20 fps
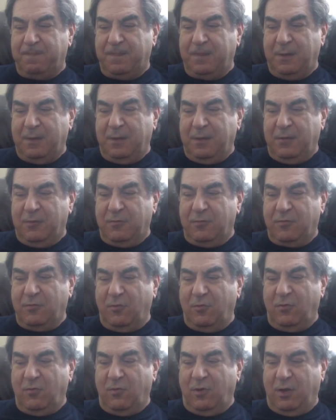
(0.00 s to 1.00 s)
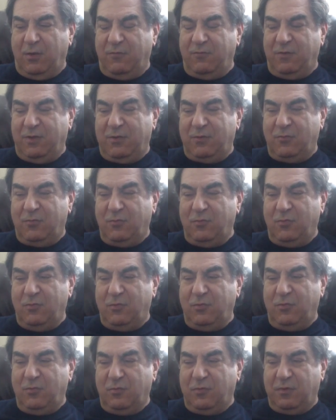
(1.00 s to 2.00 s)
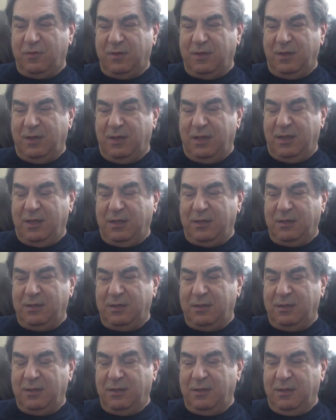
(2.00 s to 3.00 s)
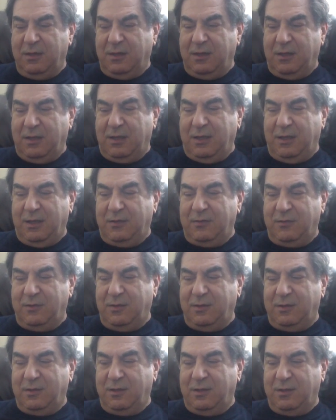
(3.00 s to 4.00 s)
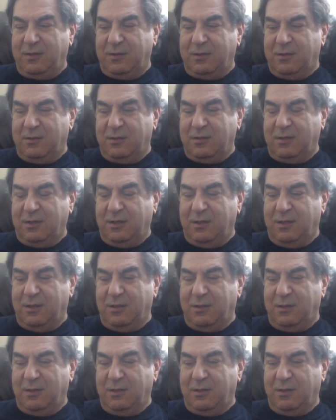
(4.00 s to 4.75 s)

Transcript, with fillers: so I went to UCLA and he did the